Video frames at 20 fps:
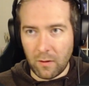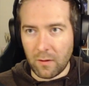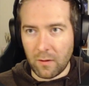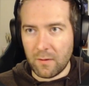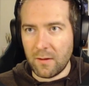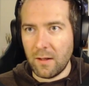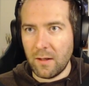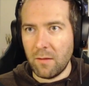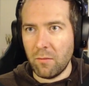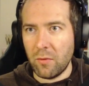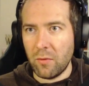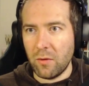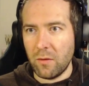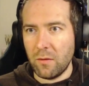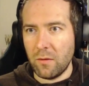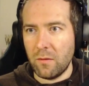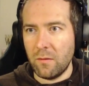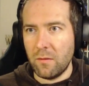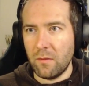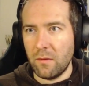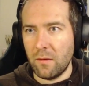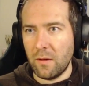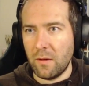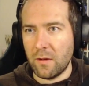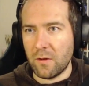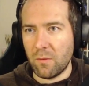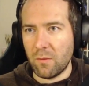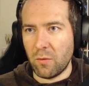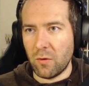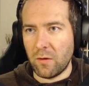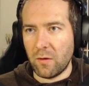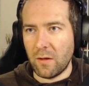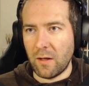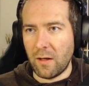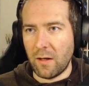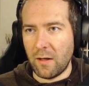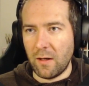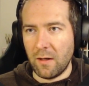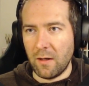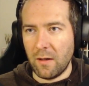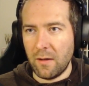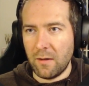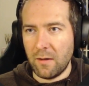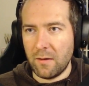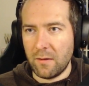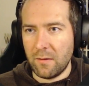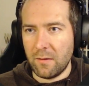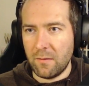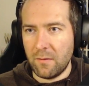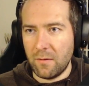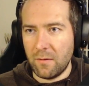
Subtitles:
example. Let's put that in here.